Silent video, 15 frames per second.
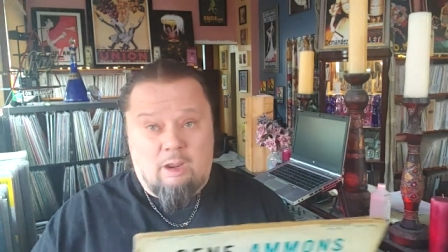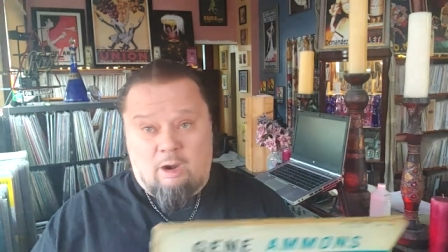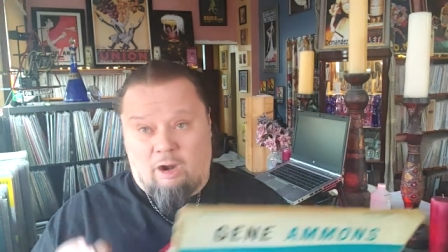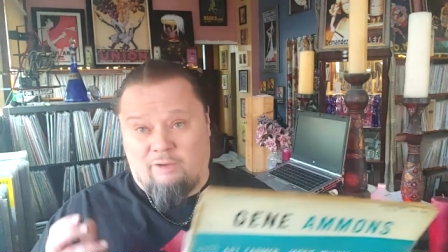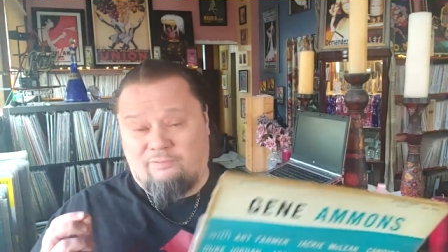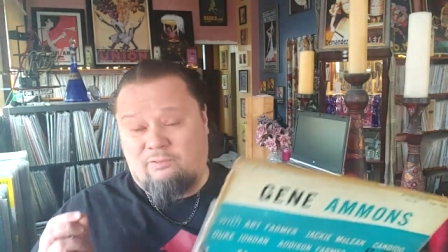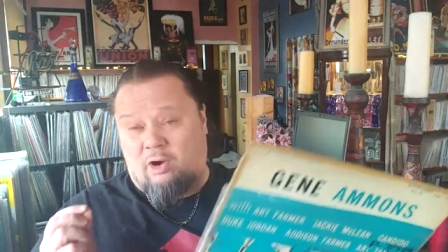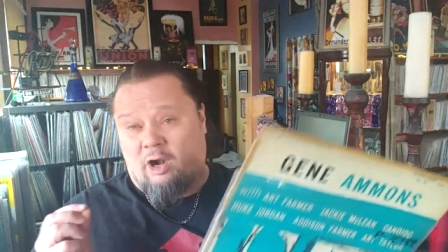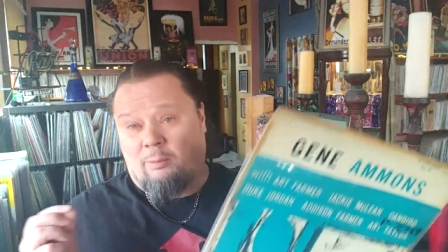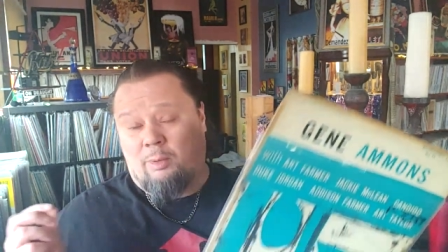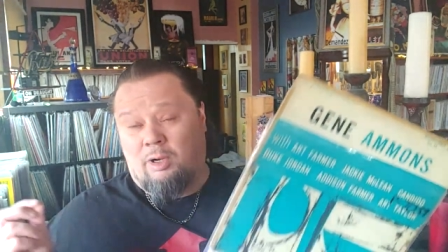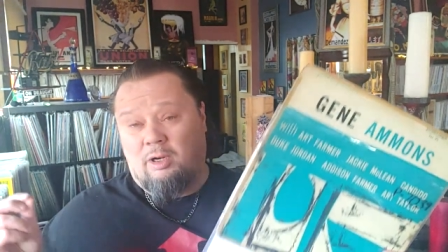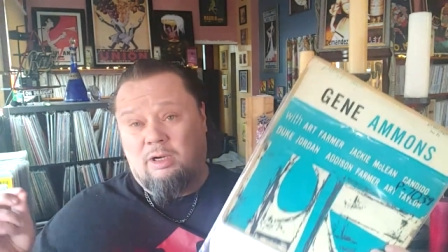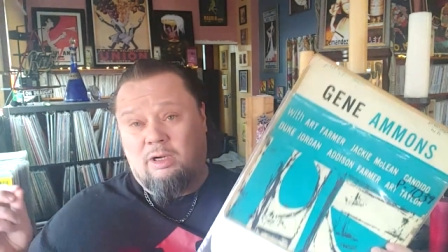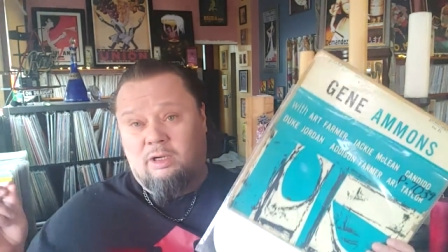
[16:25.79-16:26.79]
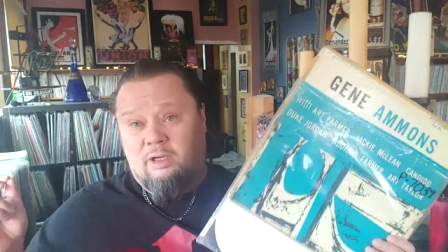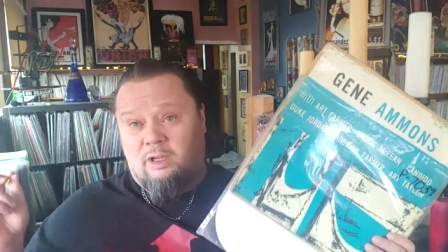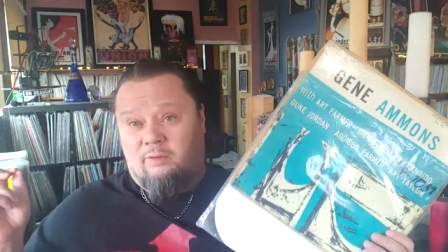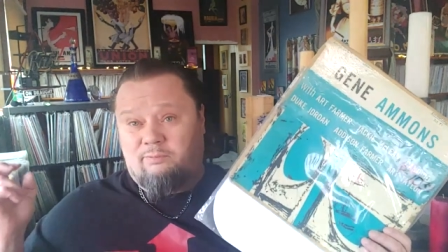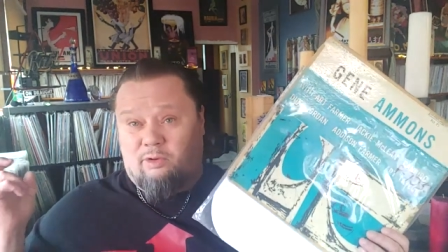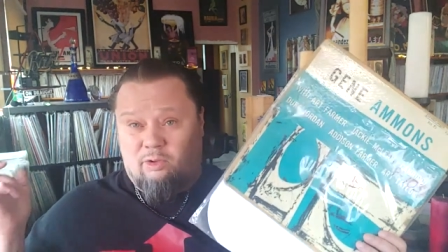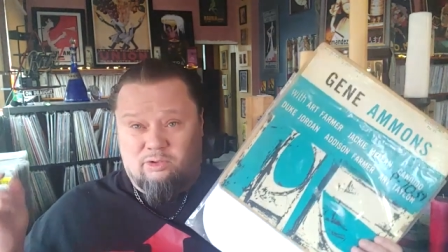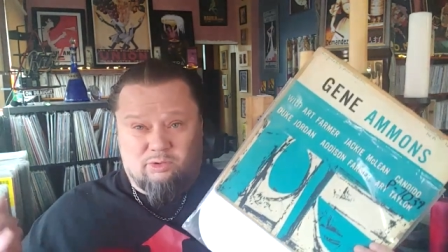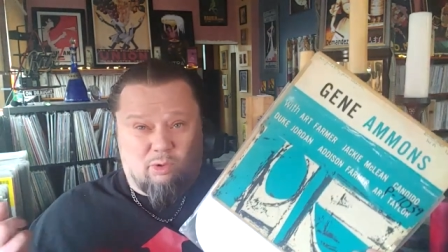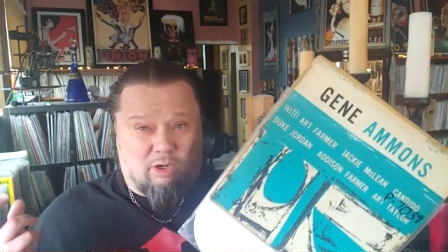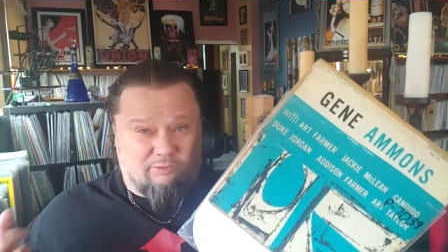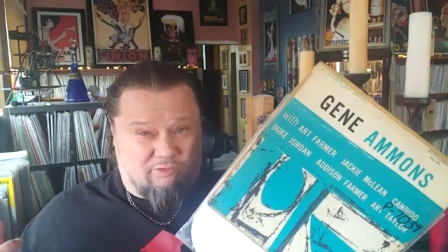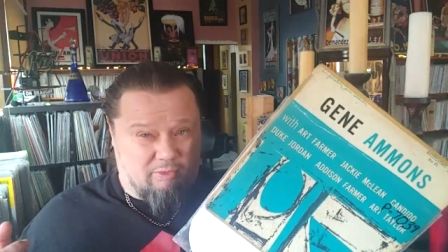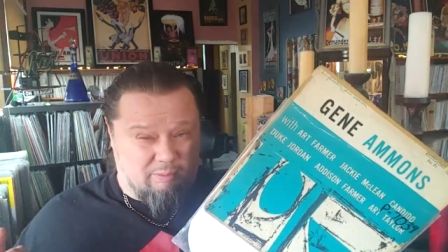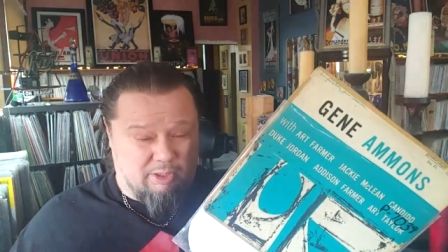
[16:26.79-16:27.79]
Art Farmer, for those who
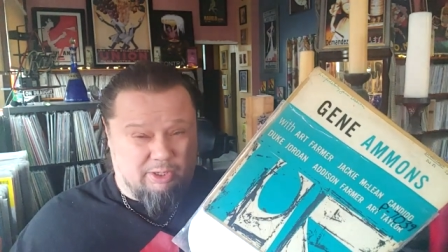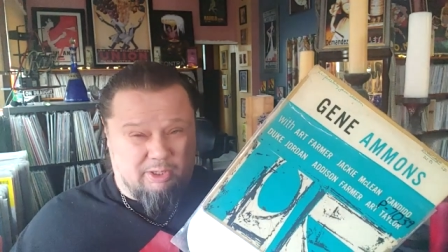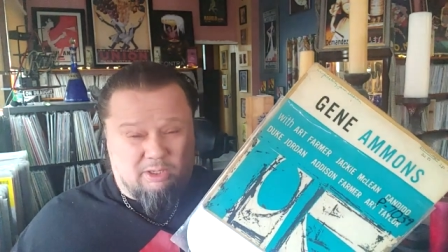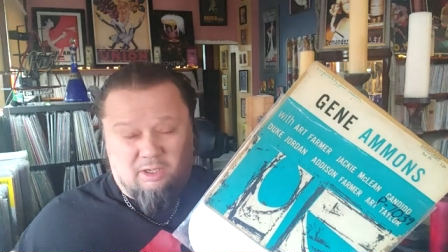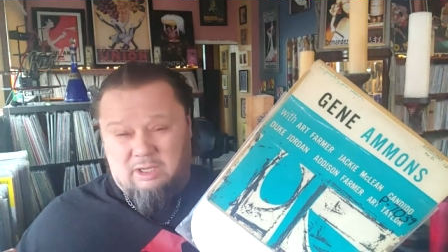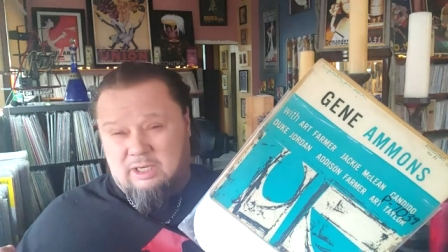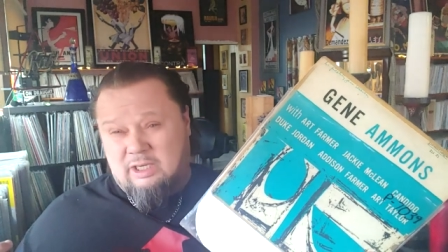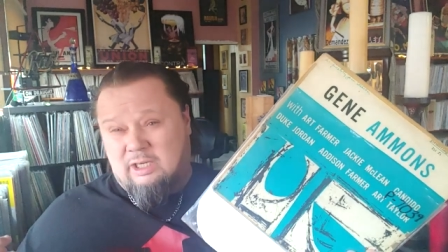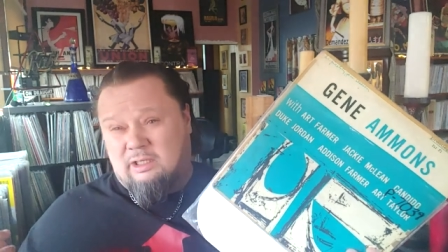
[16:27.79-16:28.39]
aren't familiar,